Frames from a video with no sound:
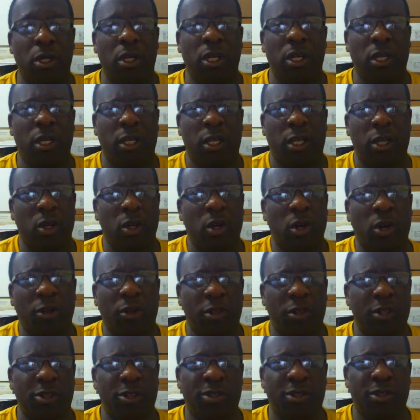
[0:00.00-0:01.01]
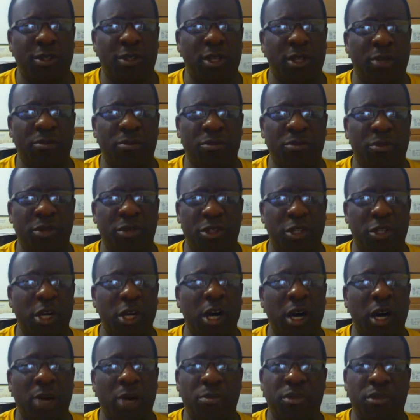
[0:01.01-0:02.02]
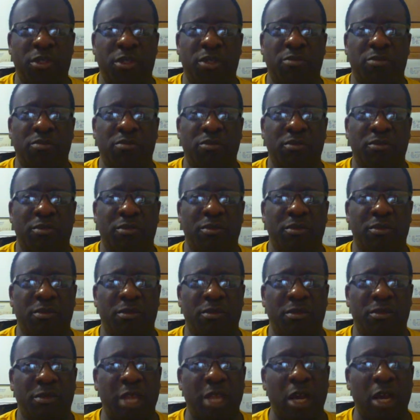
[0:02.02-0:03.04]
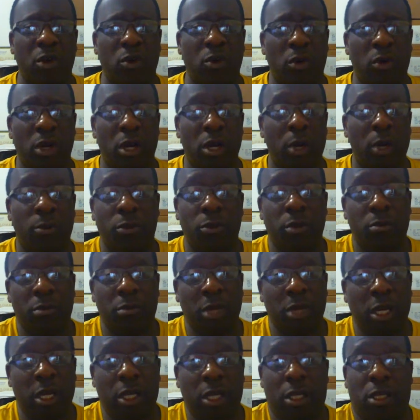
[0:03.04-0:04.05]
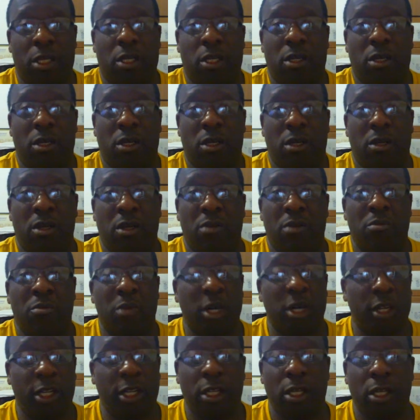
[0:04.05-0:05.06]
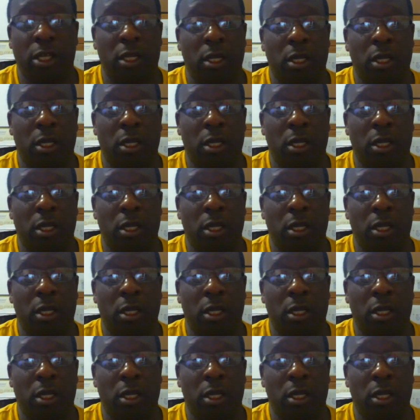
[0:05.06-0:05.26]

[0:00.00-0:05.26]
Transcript: and get all these jobs that will help them make money